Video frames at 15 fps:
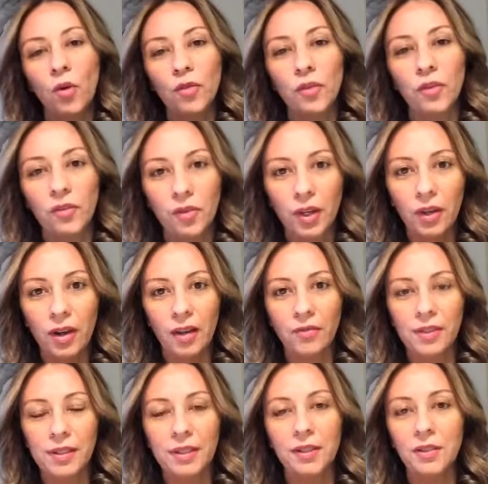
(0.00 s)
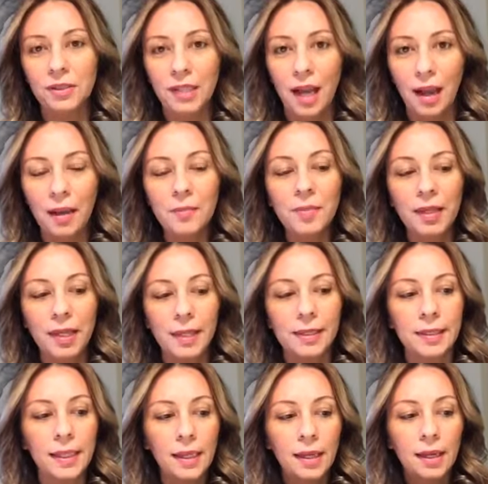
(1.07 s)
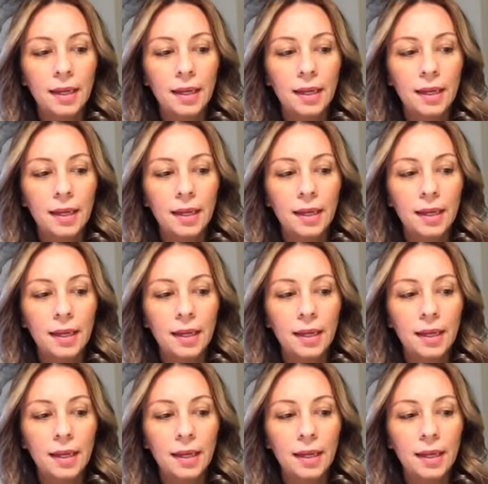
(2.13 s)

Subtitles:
over fear every single time, because